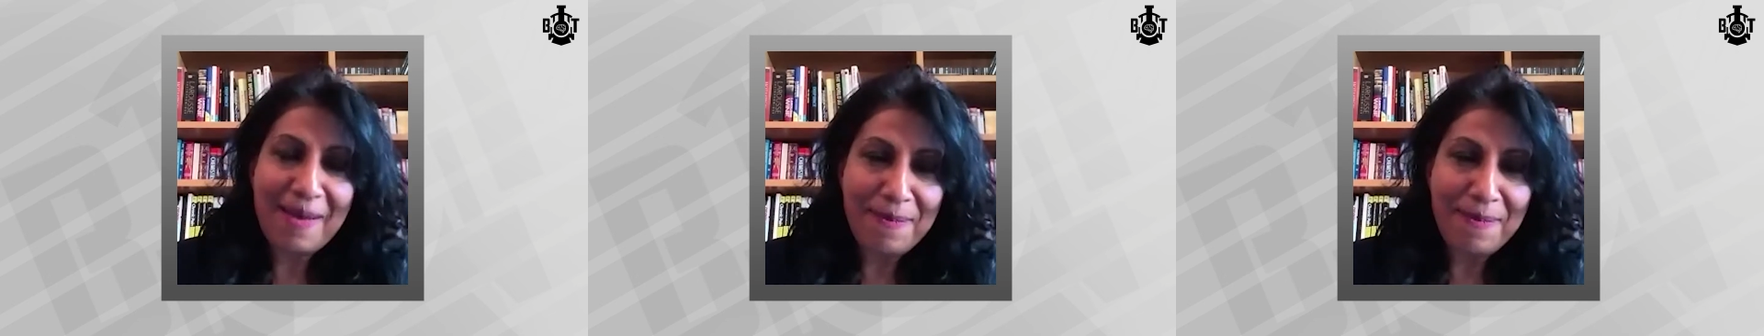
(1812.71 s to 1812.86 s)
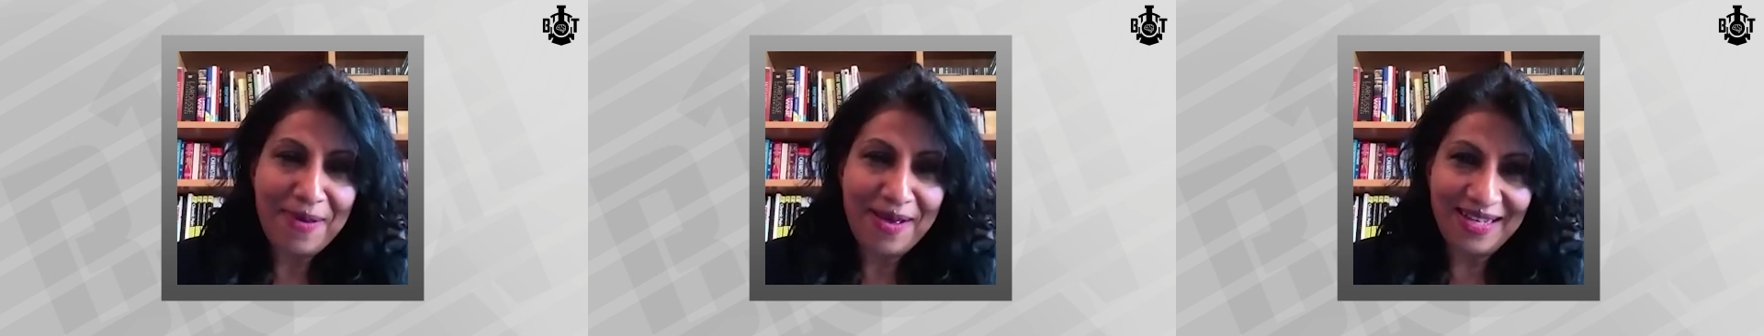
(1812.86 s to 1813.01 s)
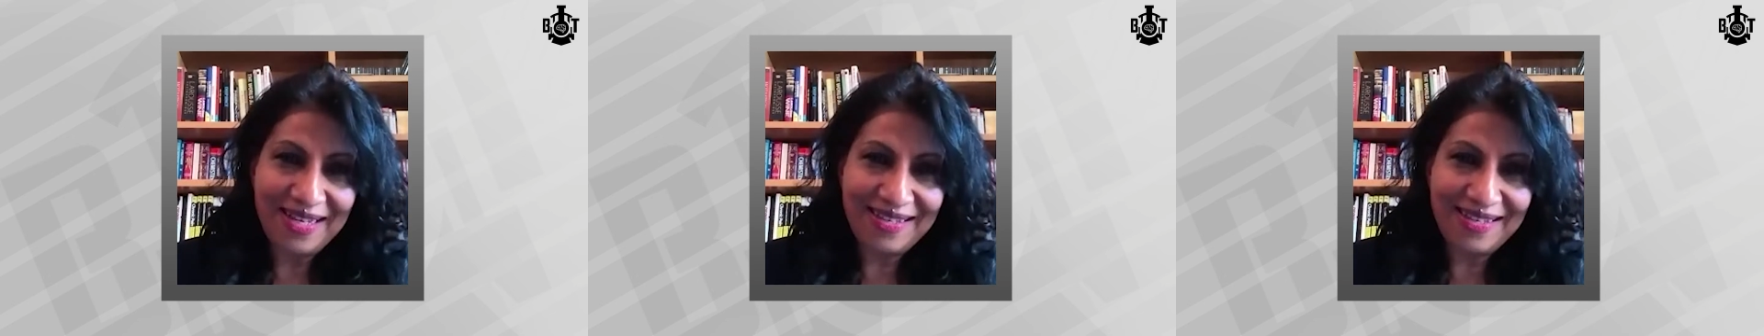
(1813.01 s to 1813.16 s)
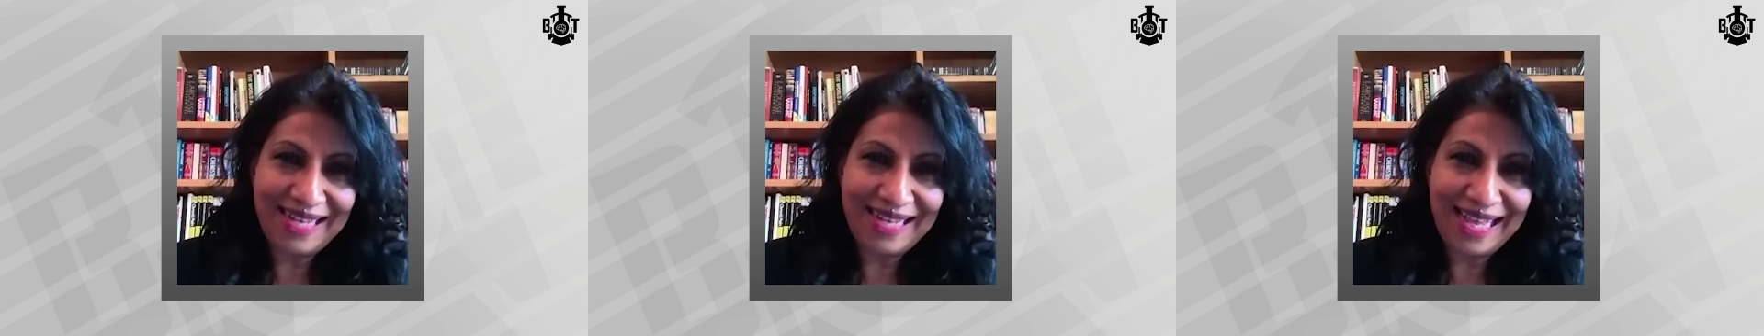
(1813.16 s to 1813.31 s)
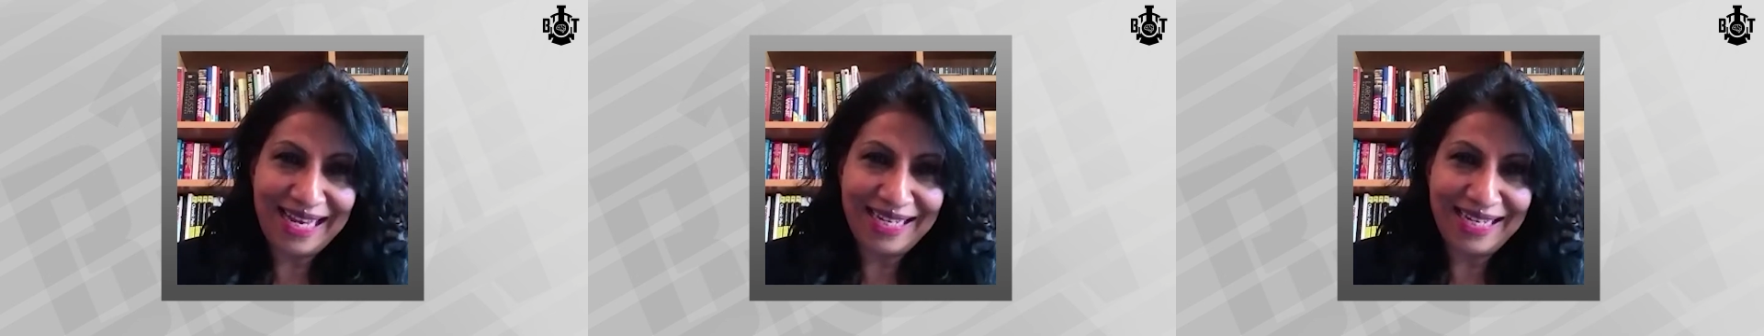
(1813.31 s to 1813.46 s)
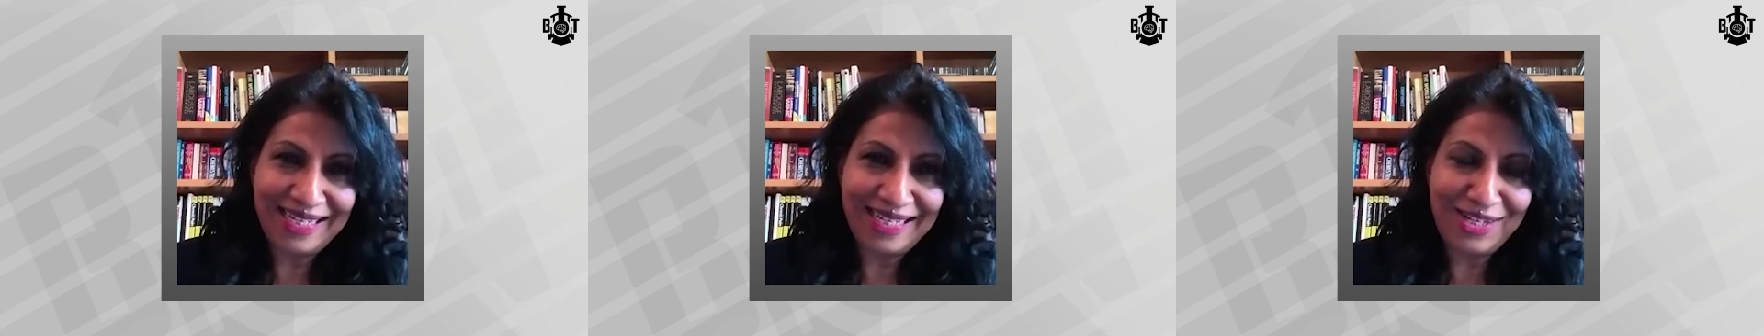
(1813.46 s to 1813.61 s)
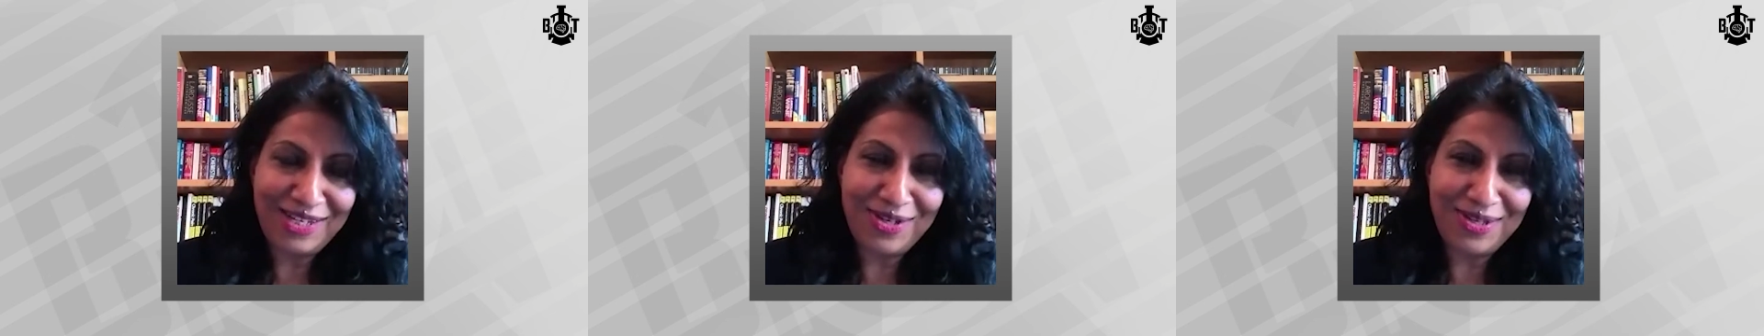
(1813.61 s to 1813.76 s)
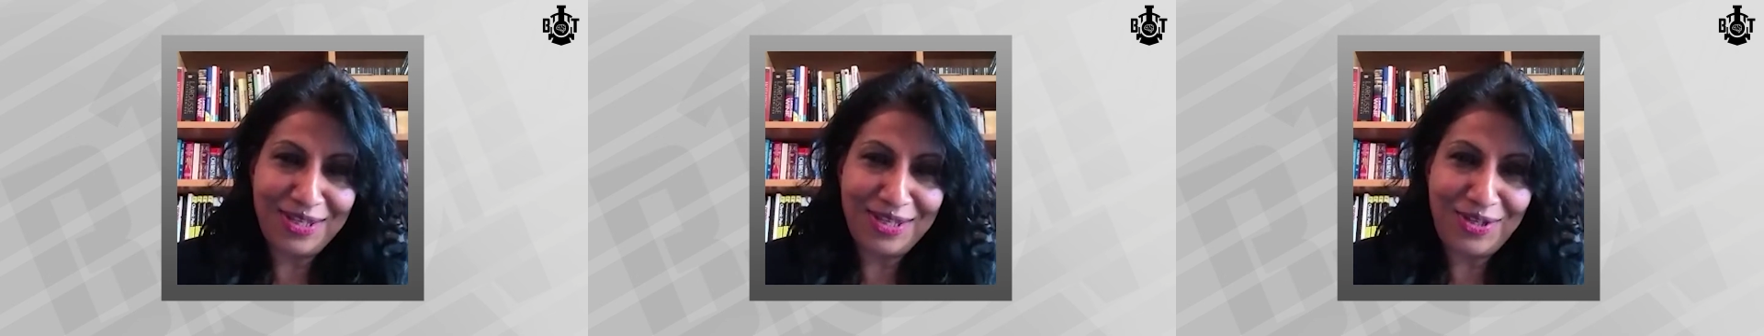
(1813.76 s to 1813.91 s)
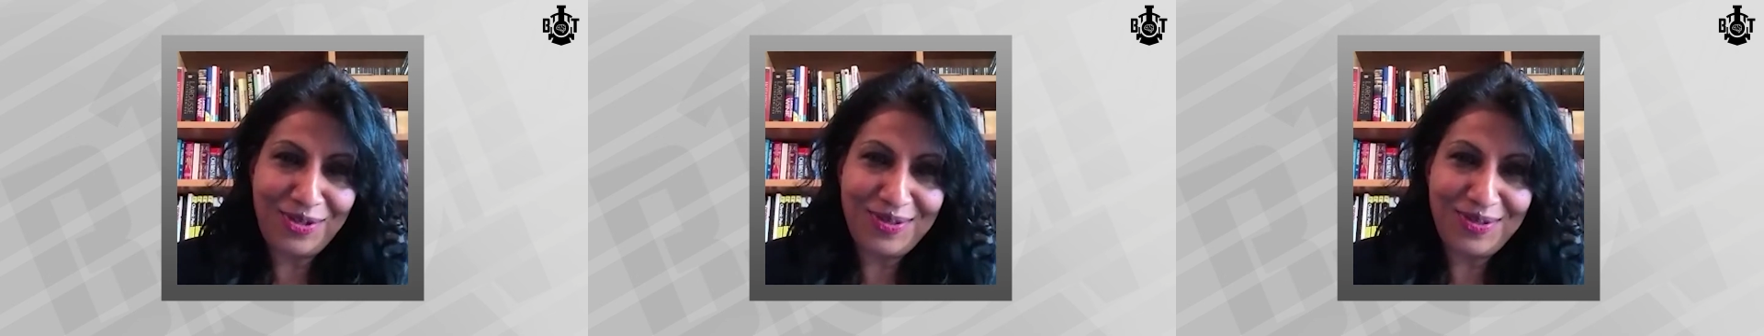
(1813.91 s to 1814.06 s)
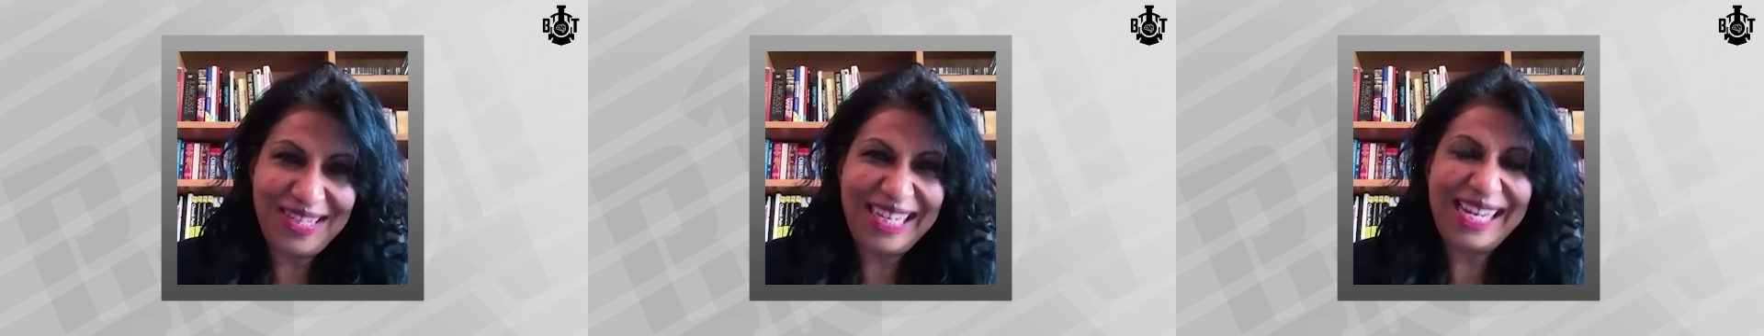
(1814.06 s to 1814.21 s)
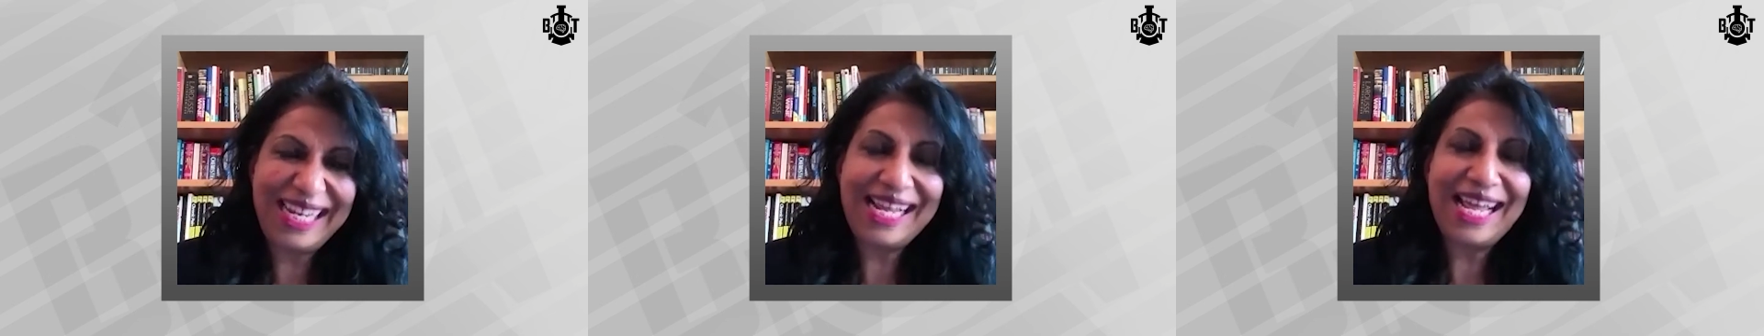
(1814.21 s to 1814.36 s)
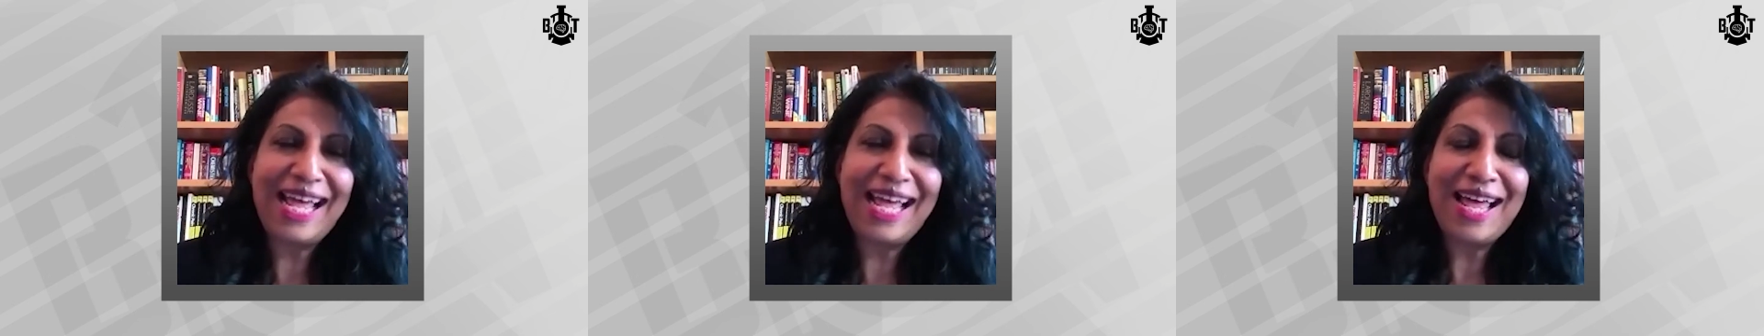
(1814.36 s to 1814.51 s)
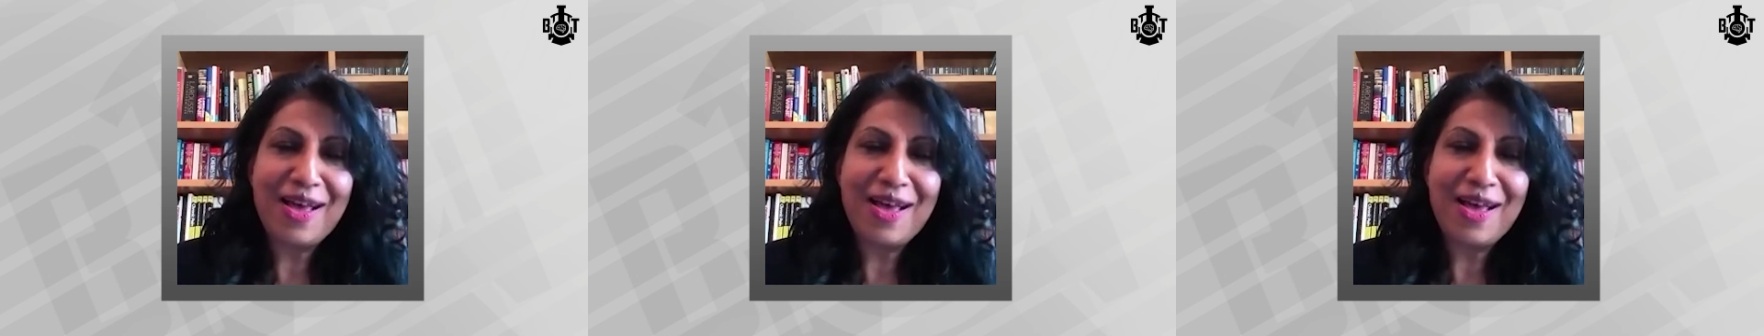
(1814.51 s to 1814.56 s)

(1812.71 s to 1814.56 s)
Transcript: personality, they're using